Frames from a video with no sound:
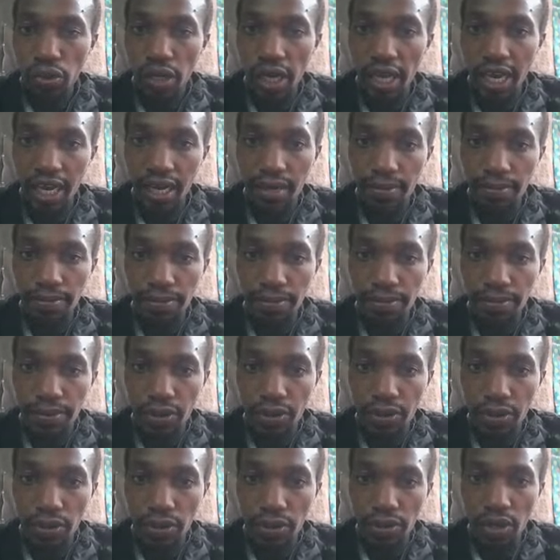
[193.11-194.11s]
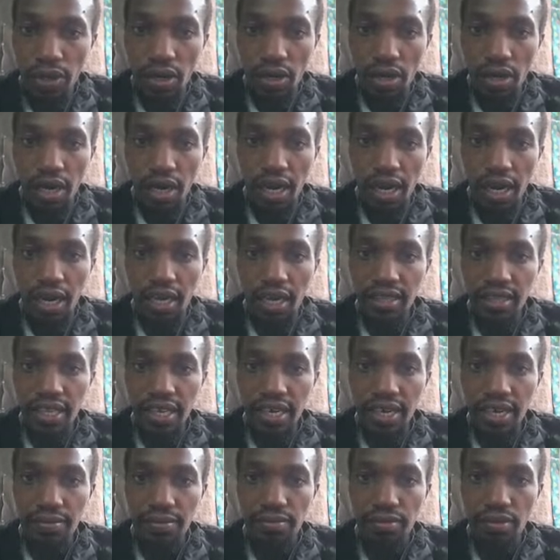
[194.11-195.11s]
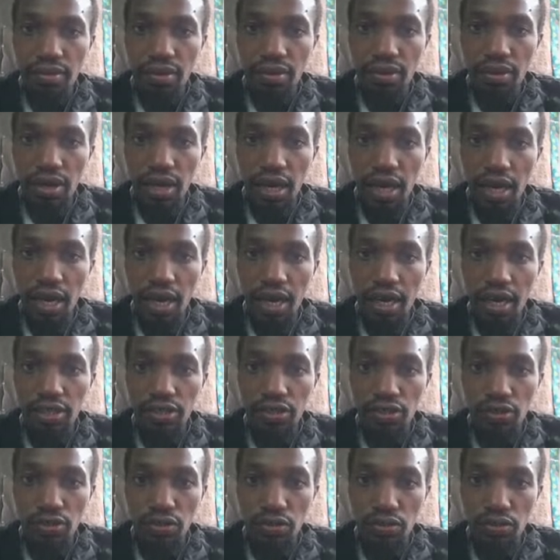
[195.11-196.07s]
help you and them to